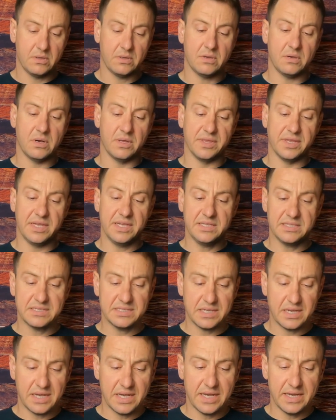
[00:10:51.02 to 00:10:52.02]
on the
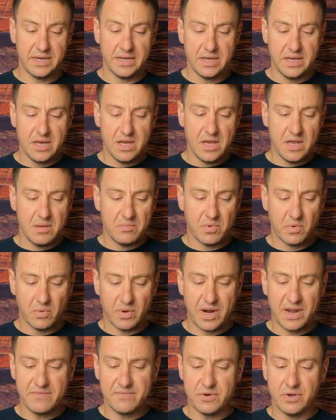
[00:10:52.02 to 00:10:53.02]
inside. But what
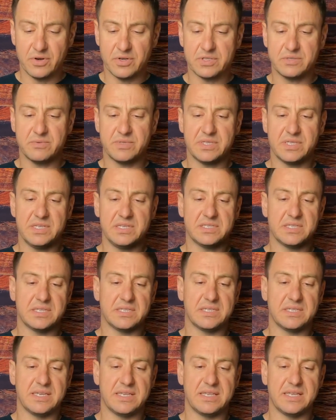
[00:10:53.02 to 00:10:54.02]
I've noticed with these is
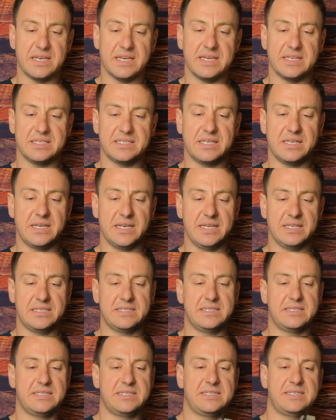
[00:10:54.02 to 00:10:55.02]
it
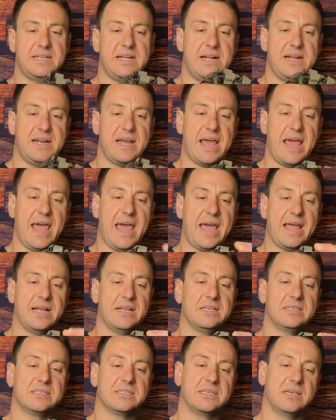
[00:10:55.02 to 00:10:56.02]
kind of
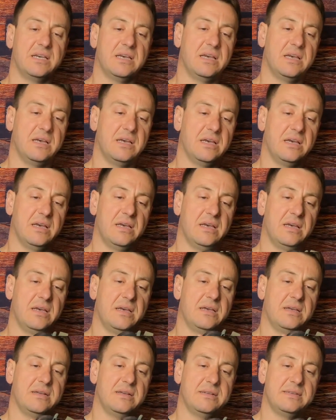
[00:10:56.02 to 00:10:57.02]
hangs
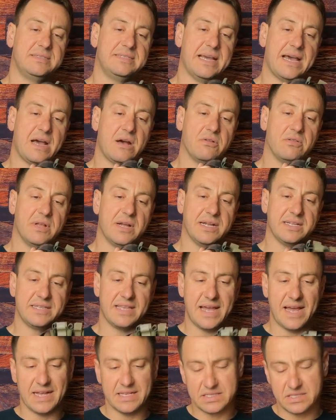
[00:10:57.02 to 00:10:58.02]
down like
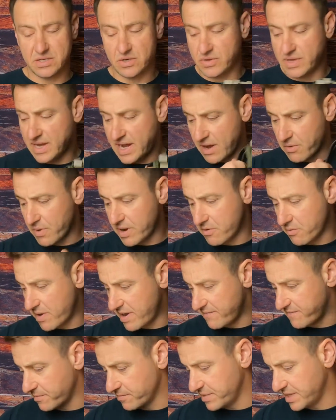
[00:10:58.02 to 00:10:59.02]
that. So that I went away
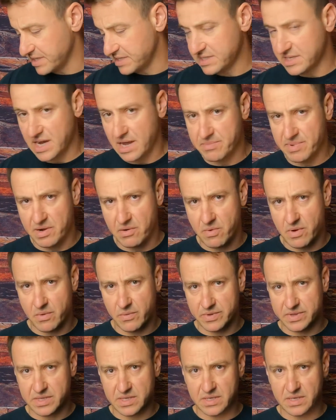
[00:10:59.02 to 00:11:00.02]
from this type and I went
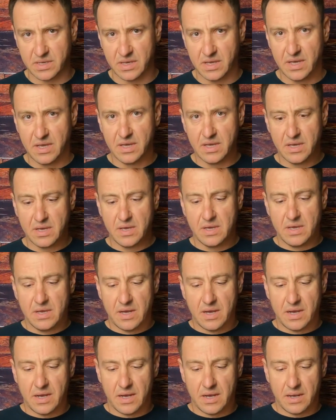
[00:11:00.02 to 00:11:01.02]
with the
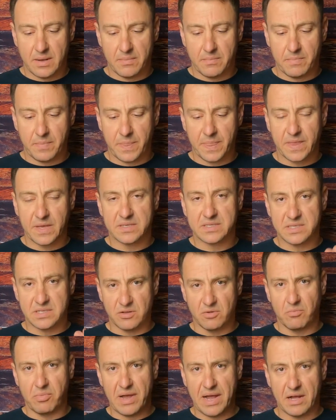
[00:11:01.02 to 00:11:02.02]

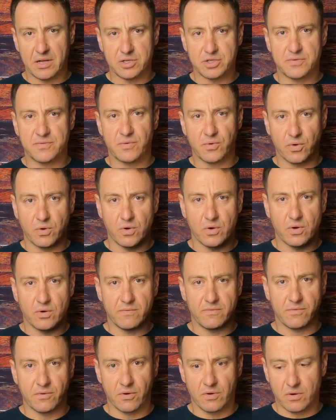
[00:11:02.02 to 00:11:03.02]
single pouch
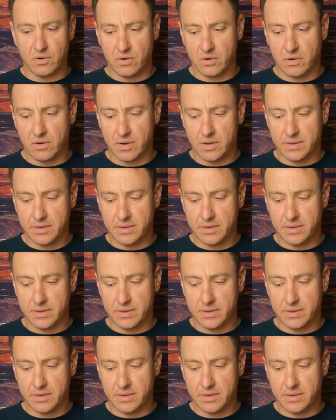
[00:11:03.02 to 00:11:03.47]
for